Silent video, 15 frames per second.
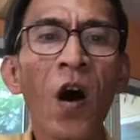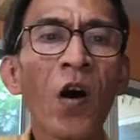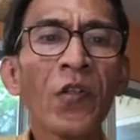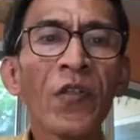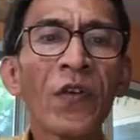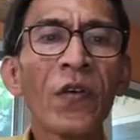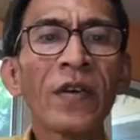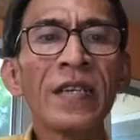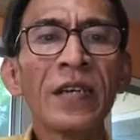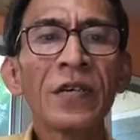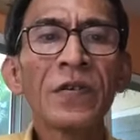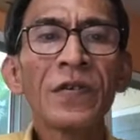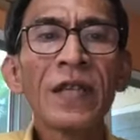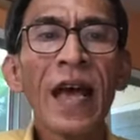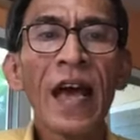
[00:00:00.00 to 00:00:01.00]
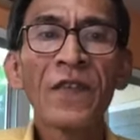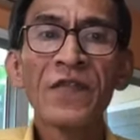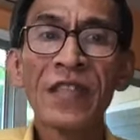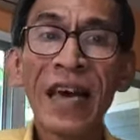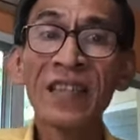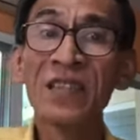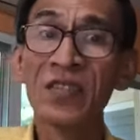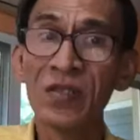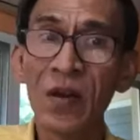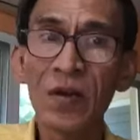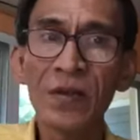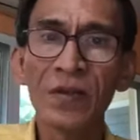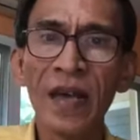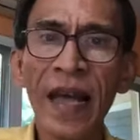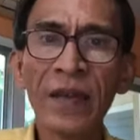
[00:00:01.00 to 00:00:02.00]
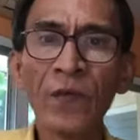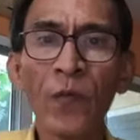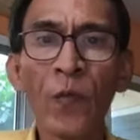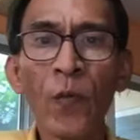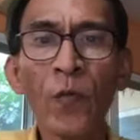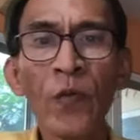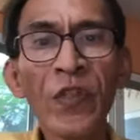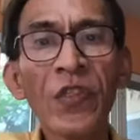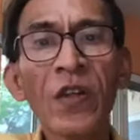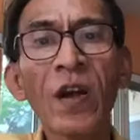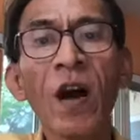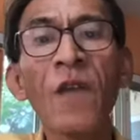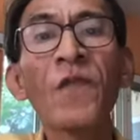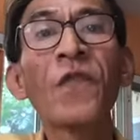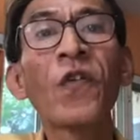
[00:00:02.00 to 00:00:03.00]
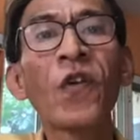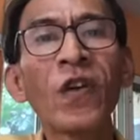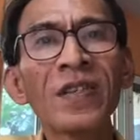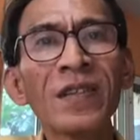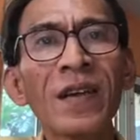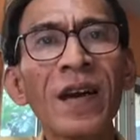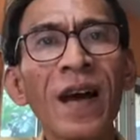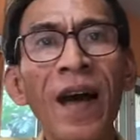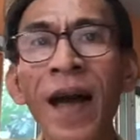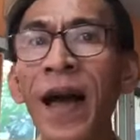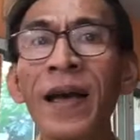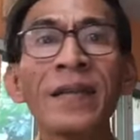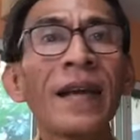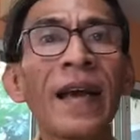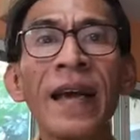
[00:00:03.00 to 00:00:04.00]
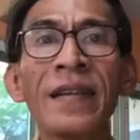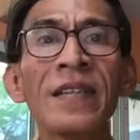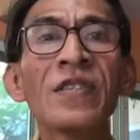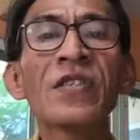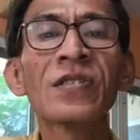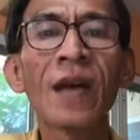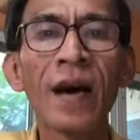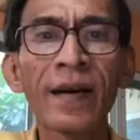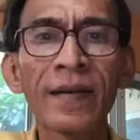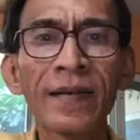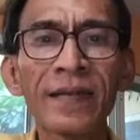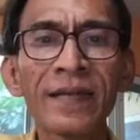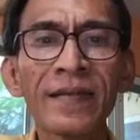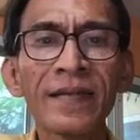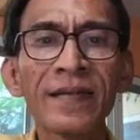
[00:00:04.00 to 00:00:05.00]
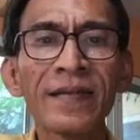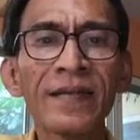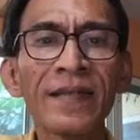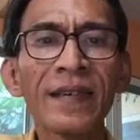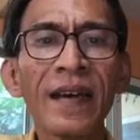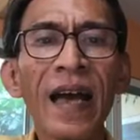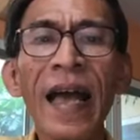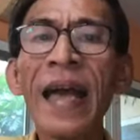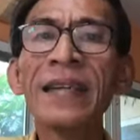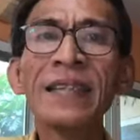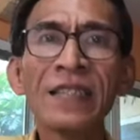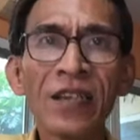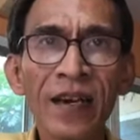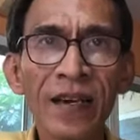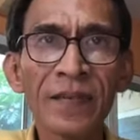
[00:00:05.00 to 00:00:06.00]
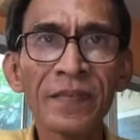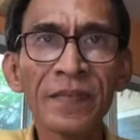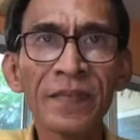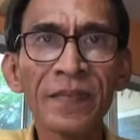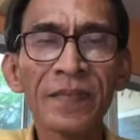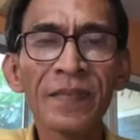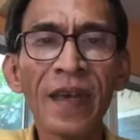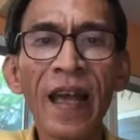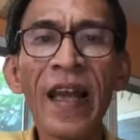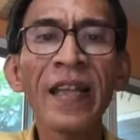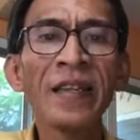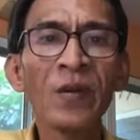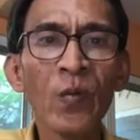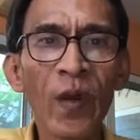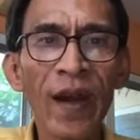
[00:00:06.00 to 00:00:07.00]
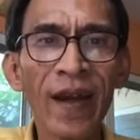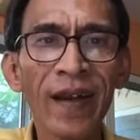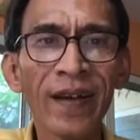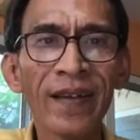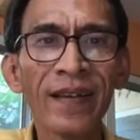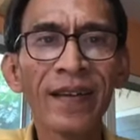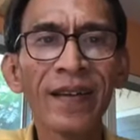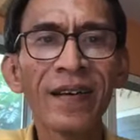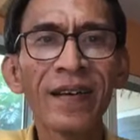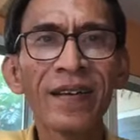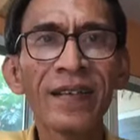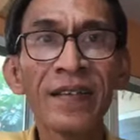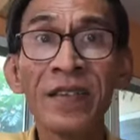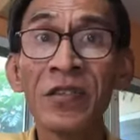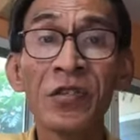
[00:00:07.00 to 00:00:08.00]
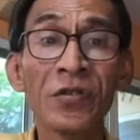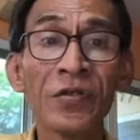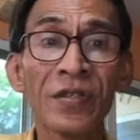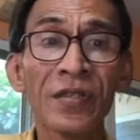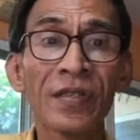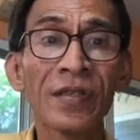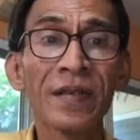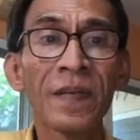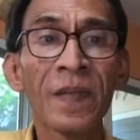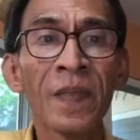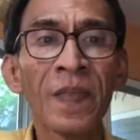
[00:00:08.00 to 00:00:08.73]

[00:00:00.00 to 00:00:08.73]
Although he could have done so, and with comfort and any style, anytime, anywhere he chose.